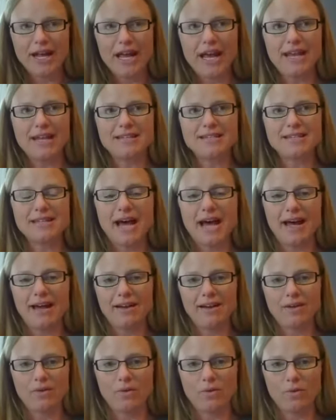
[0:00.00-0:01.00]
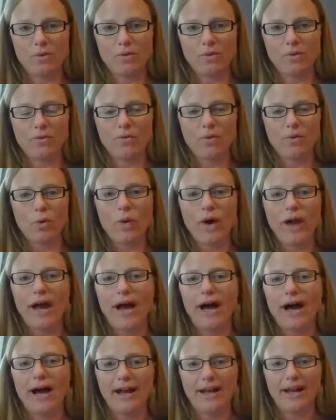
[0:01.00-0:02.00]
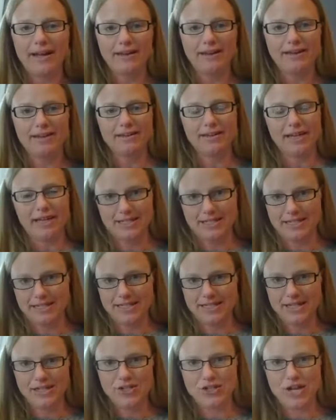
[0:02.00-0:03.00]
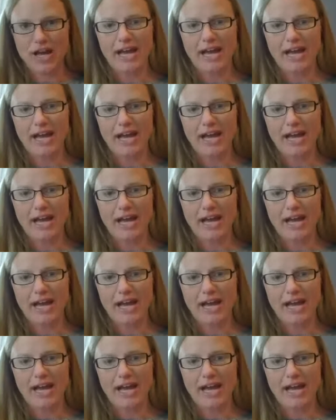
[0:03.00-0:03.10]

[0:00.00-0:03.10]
and it's not the way I like to teach.